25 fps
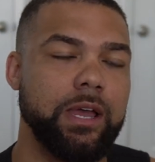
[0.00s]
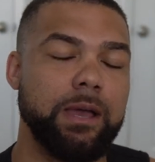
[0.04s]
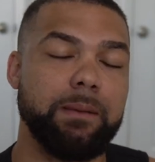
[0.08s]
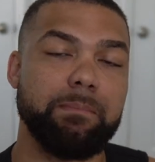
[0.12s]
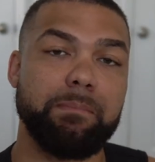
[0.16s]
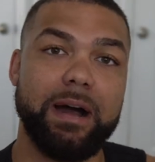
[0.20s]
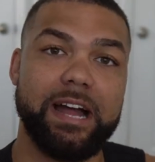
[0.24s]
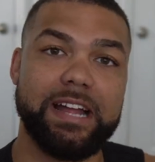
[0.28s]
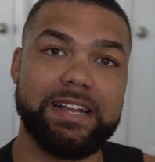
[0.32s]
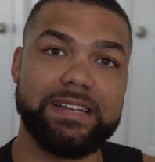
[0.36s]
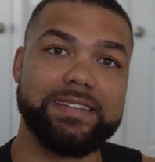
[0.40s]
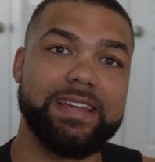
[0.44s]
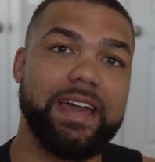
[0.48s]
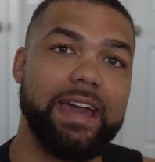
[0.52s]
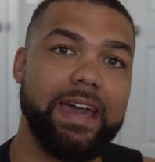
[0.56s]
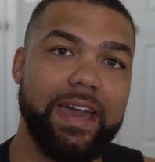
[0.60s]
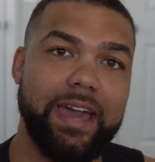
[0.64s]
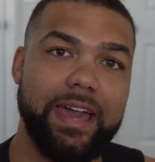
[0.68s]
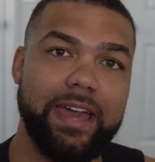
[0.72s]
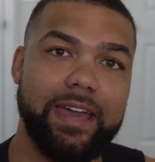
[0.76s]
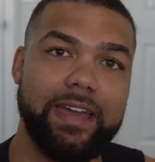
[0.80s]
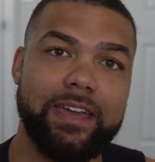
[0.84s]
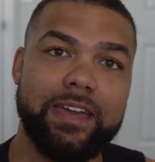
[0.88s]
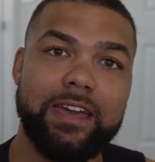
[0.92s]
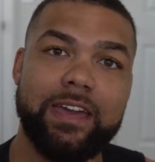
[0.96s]
my
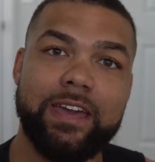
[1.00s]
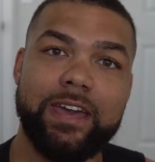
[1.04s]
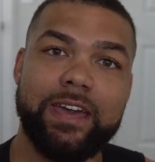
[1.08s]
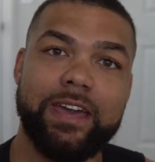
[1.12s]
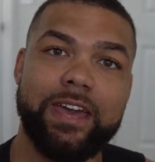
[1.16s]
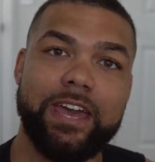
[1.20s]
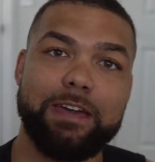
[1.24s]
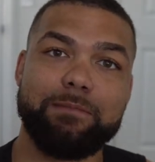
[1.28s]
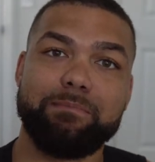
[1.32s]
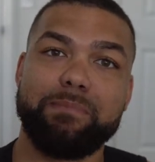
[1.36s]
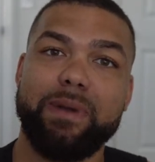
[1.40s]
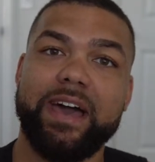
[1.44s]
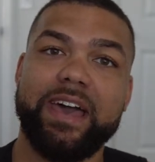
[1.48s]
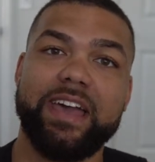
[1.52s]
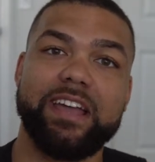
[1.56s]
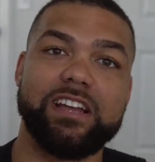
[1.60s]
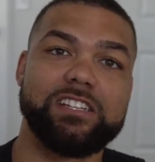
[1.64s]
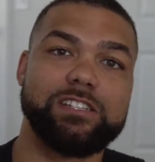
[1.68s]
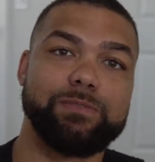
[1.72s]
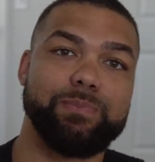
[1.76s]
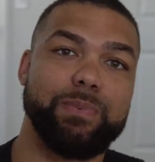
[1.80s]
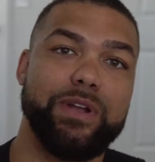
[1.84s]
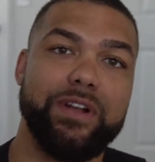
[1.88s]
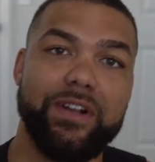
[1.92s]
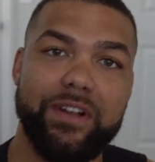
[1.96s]
day and my
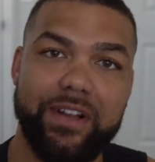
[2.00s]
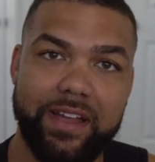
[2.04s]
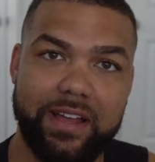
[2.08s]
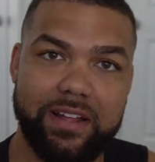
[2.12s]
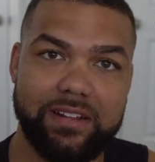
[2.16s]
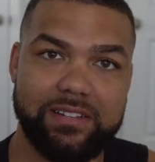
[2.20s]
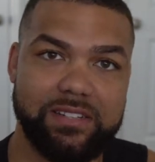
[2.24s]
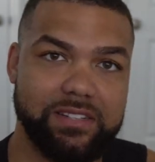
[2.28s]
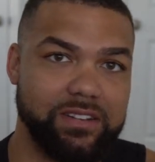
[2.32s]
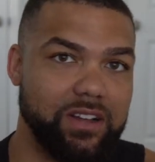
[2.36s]
experience,